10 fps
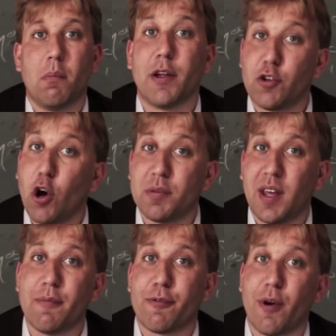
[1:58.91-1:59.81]
My top
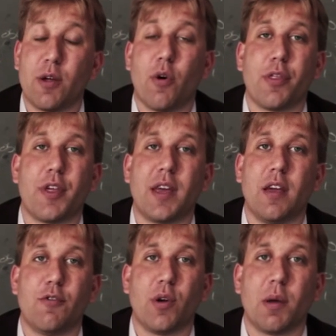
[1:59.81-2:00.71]
tip for anyone
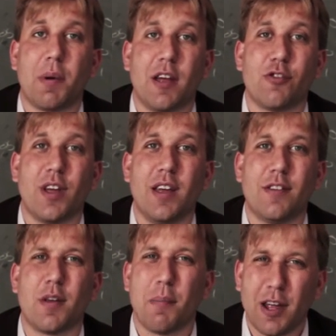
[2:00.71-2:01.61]
thinking of doing a PhD
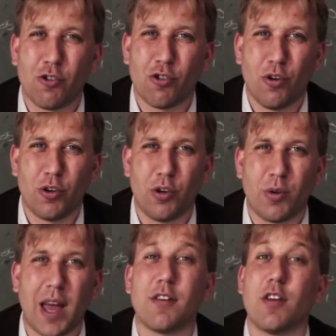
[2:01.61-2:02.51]
is to make sure
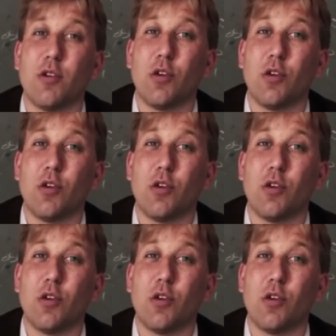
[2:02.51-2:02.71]
you get to know